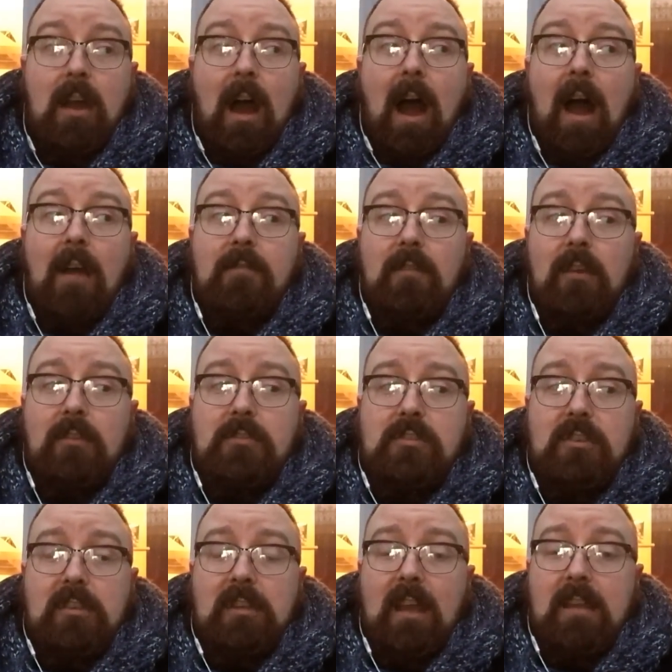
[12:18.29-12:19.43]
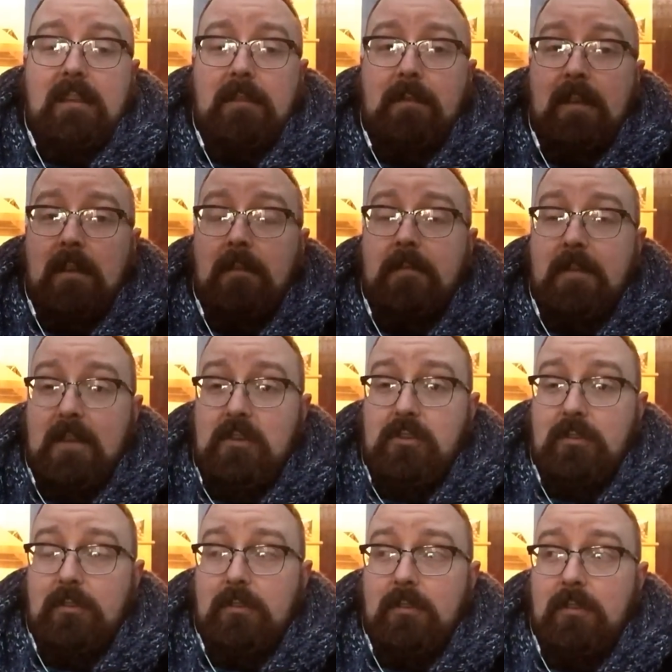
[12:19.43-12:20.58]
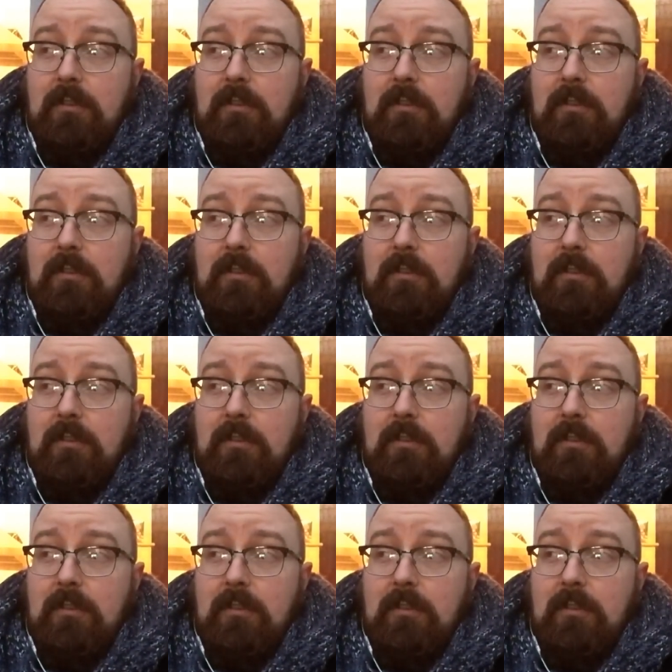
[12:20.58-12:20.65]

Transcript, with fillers: I've not seen anything official.